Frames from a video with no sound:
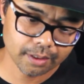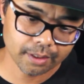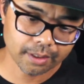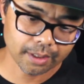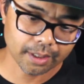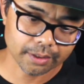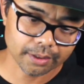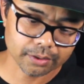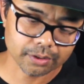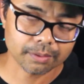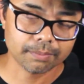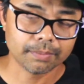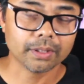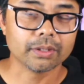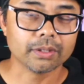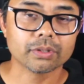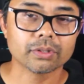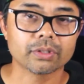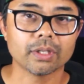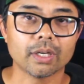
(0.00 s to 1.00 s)
handle some
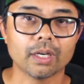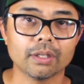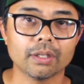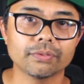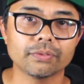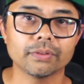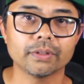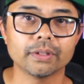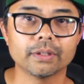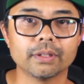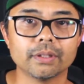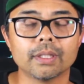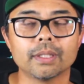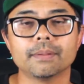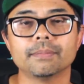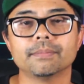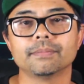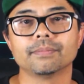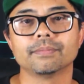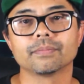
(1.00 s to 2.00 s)
other stuff, and
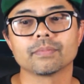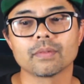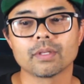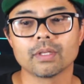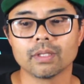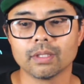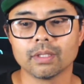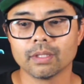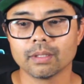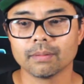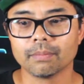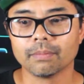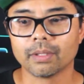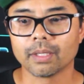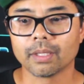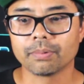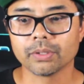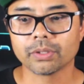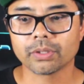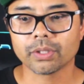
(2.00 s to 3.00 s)
but
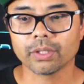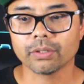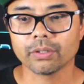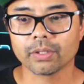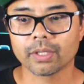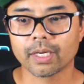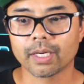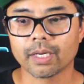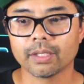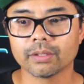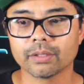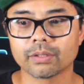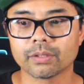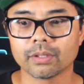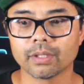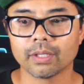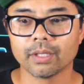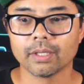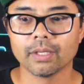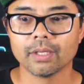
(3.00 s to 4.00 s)
I appreciate you guys.
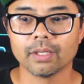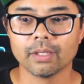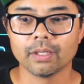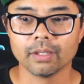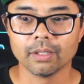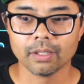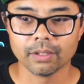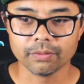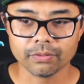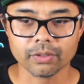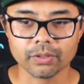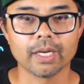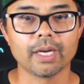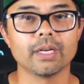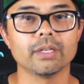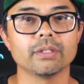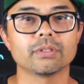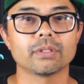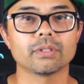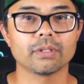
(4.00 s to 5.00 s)
Love you
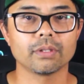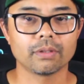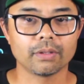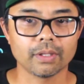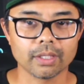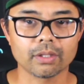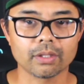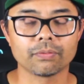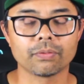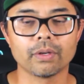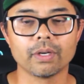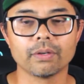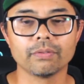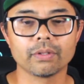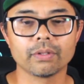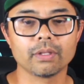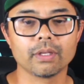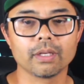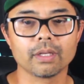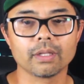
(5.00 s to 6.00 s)
guys. Thank you for
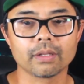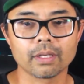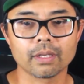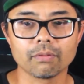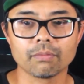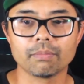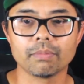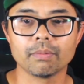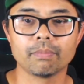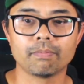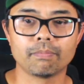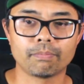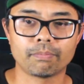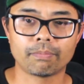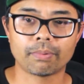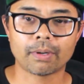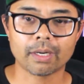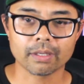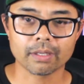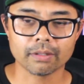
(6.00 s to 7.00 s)
everything, and thank you
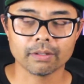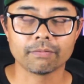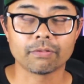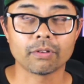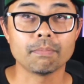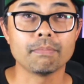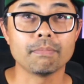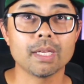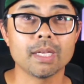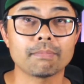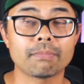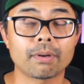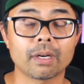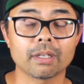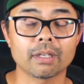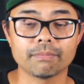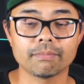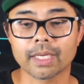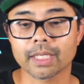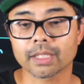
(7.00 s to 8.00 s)
for being
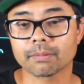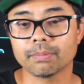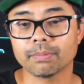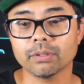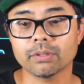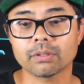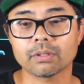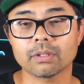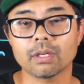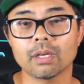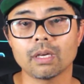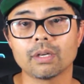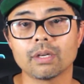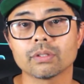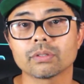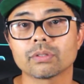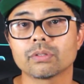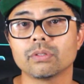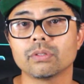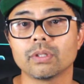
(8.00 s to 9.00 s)
part of Max Boost. And
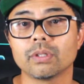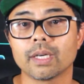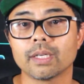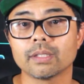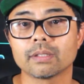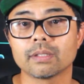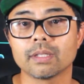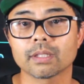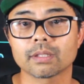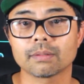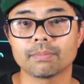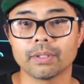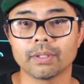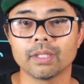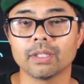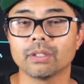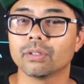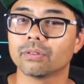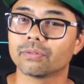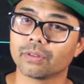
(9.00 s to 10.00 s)
I'll see you guys next
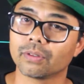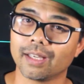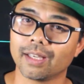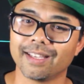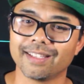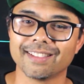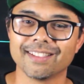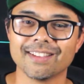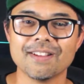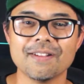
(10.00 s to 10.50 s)
Monday. And don't forget,